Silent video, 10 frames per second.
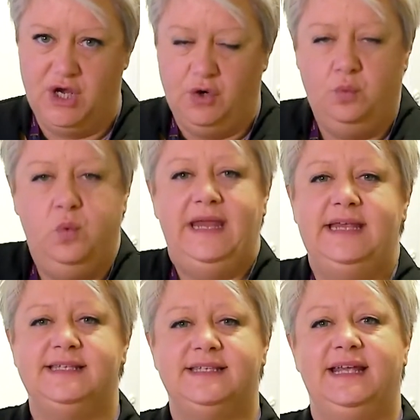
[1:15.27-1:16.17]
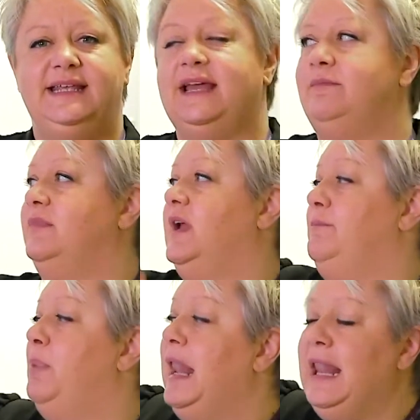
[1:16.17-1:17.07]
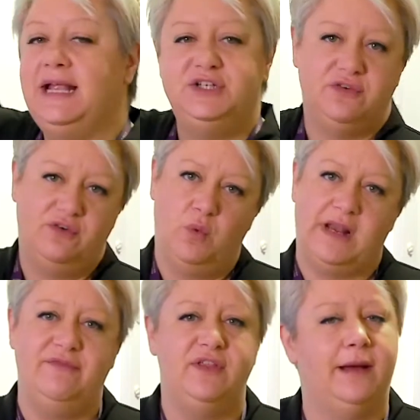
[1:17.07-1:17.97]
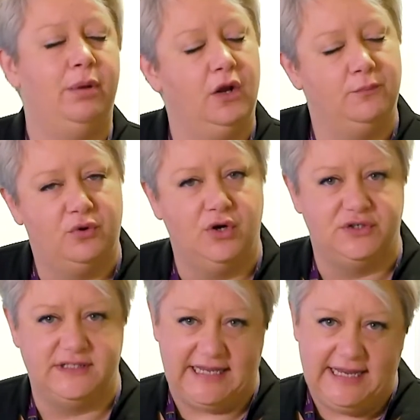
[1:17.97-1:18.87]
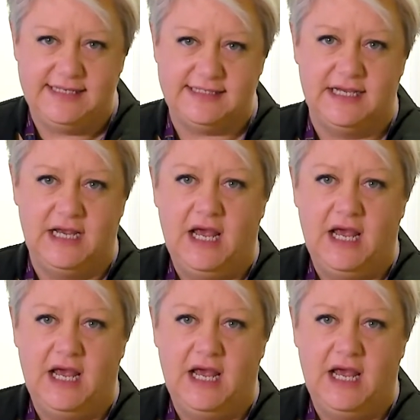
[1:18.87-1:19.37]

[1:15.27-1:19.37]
We see them get pleasure from whatever that product is,